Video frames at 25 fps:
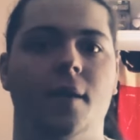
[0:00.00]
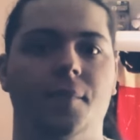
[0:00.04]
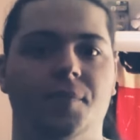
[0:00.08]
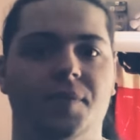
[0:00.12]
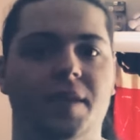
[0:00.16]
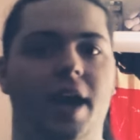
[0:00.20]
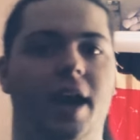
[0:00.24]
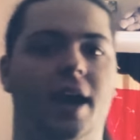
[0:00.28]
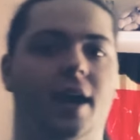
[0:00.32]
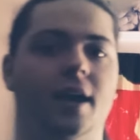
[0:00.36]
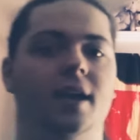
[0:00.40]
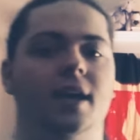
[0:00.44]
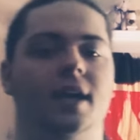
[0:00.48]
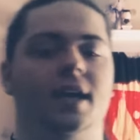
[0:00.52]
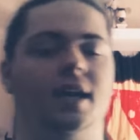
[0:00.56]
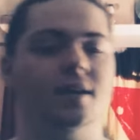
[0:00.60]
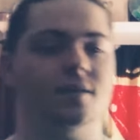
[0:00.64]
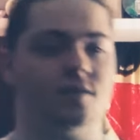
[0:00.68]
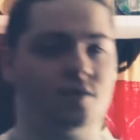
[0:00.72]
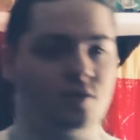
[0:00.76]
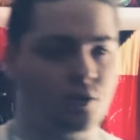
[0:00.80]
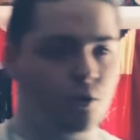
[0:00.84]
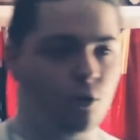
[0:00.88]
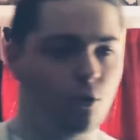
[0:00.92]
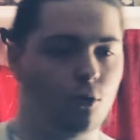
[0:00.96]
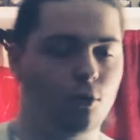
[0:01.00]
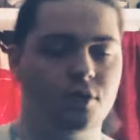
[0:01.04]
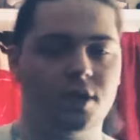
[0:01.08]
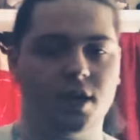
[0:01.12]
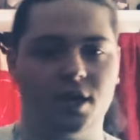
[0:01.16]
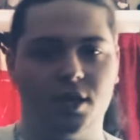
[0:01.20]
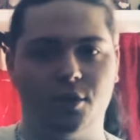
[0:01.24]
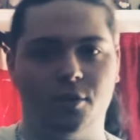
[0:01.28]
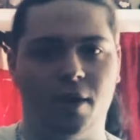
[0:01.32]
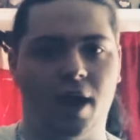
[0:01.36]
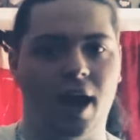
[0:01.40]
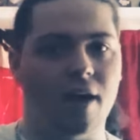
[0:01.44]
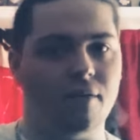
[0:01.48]
Yeah, it's cool
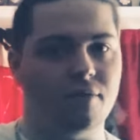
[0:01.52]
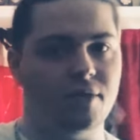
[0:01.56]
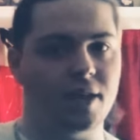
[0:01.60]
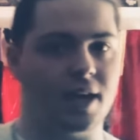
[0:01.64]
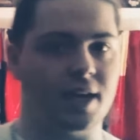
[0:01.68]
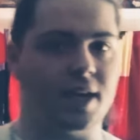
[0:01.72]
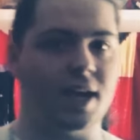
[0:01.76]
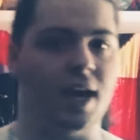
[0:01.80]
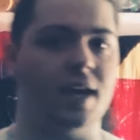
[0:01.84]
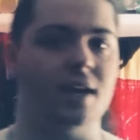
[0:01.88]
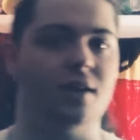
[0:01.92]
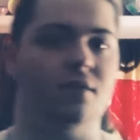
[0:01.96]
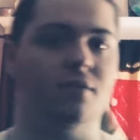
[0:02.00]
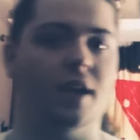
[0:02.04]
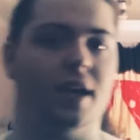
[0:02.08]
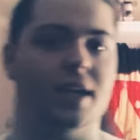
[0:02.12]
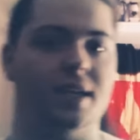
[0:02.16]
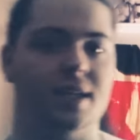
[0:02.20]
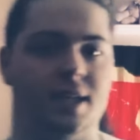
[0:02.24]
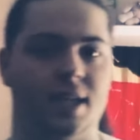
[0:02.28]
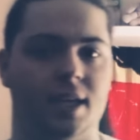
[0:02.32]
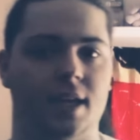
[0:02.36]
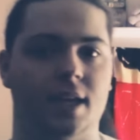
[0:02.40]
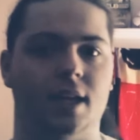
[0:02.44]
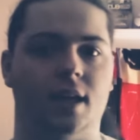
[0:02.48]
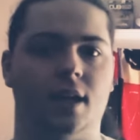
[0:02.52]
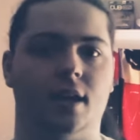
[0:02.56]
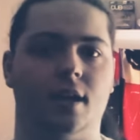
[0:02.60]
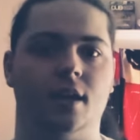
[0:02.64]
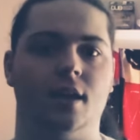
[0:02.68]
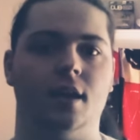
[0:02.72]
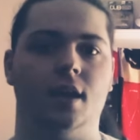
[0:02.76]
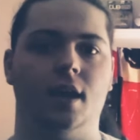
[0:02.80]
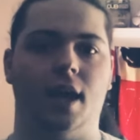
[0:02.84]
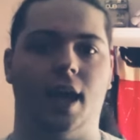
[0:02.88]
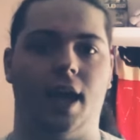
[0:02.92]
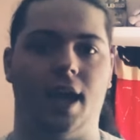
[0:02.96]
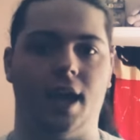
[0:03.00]
that you have that kind of idea
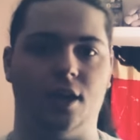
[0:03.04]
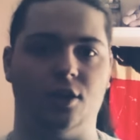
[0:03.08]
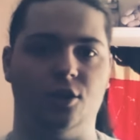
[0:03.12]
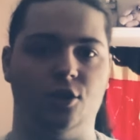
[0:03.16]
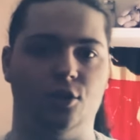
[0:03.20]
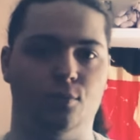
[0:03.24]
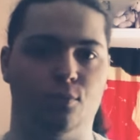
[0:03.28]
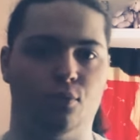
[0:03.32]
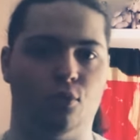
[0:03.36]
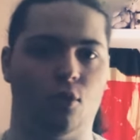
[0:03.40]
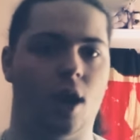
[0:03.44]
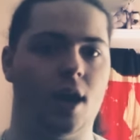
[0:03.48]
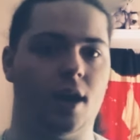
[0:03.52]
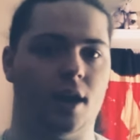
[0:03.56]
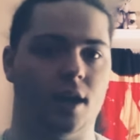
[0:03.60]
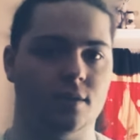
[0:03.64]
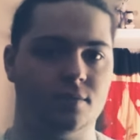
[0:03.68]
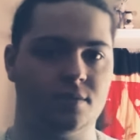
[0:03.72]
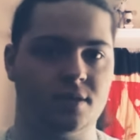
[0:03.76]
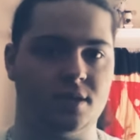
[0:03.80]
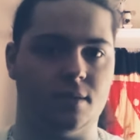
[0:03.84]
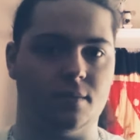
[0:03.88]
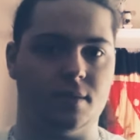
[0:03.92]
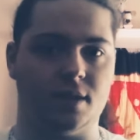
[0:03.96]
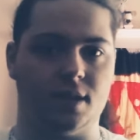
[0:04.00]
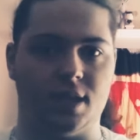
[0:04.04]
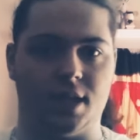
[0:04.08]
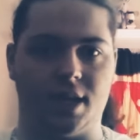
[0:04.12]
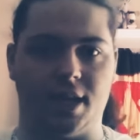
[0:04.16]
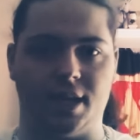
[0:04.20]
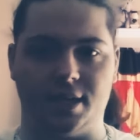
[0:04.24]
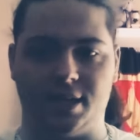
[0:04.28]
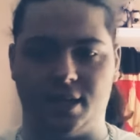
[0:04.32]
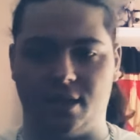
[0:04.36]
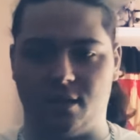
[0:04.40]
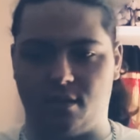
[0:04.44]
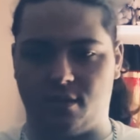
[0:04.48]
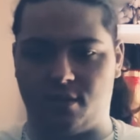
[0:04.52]
and you brought up something that I
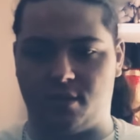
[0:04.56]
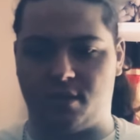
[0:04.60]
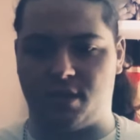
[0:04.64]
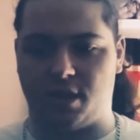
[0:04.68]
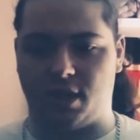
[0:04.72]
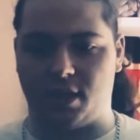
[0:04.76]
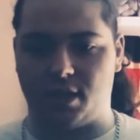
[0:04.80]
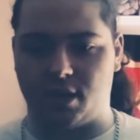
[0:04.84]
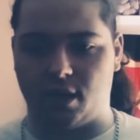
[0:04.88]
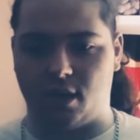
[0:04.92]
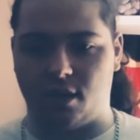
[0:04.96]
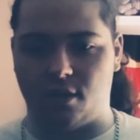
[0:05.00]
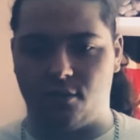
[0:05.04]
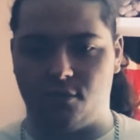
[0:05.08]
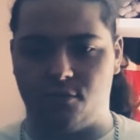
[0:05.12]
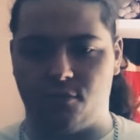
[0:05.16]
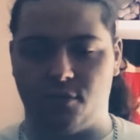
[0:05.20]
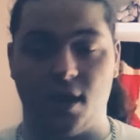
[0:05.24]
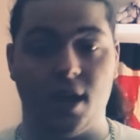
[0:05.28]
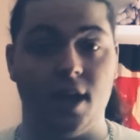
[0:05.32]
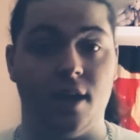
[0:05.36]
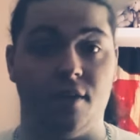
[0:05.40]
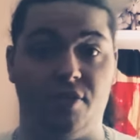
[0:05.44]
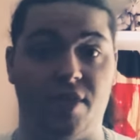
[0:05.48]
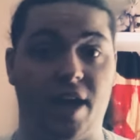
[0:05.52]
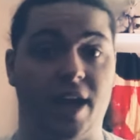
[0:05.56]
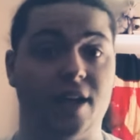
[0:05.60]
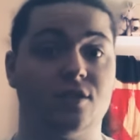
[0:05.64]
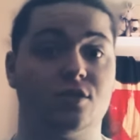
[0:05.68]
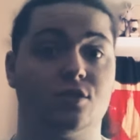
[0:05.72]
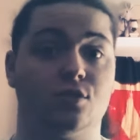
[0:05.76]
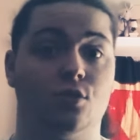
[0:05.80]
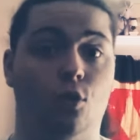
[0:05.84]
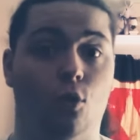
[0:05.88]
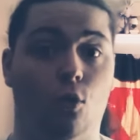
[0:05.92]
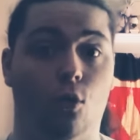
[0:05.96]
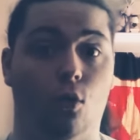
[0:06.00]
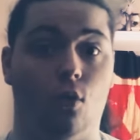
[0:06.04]
didn't think of. That's
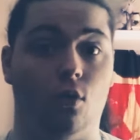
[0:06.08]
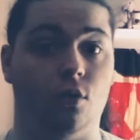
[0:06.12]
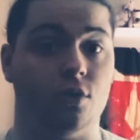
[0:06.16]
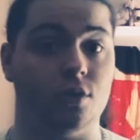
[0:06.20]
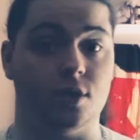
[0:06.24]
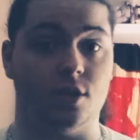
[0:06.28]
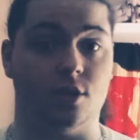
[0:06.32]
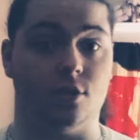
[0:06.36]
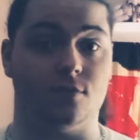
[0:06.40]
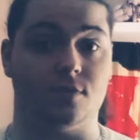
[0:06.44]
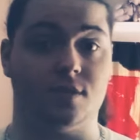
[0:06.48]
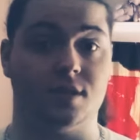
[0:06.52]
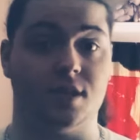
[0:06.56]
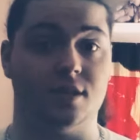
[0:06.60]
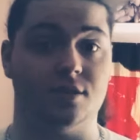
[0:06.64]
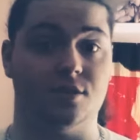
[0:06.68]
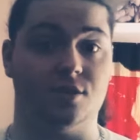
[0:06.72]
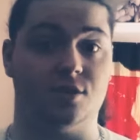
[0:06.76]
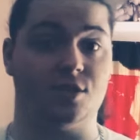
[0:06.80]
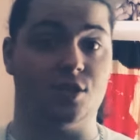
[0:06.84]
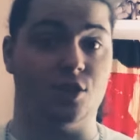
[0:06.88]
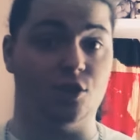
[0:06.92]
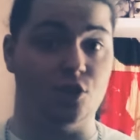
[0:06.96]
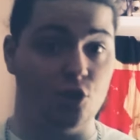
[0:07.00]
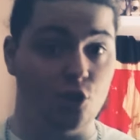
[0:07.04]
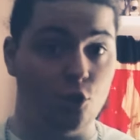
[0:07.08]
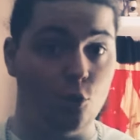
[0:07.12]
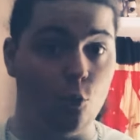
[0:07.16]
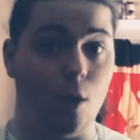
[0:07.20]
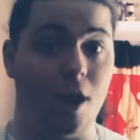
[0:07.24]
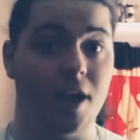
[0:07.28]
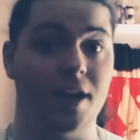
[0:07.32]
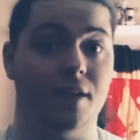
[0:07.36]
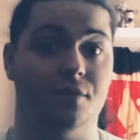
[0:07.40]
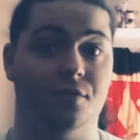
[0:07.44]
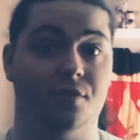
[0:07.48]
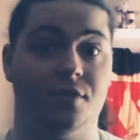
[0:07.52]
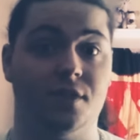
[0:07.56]
cool. You know I'm saying? Just a new
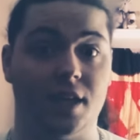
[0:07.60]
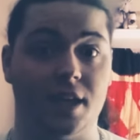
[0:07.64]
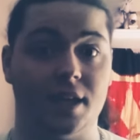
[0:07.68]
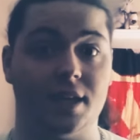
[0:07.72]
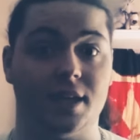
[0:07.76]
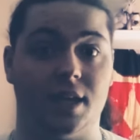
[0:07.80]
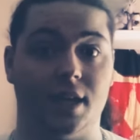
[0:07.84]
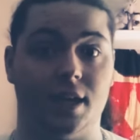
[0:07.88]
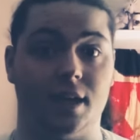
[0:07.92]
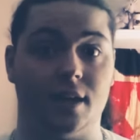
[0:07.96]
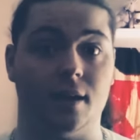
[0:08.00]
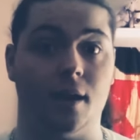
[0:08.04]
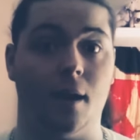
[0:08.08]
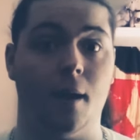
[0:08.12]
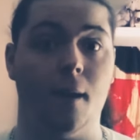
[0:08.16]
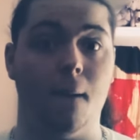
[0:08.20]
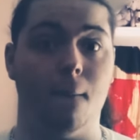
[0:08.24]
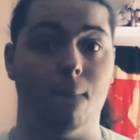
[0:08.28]
way of thinking.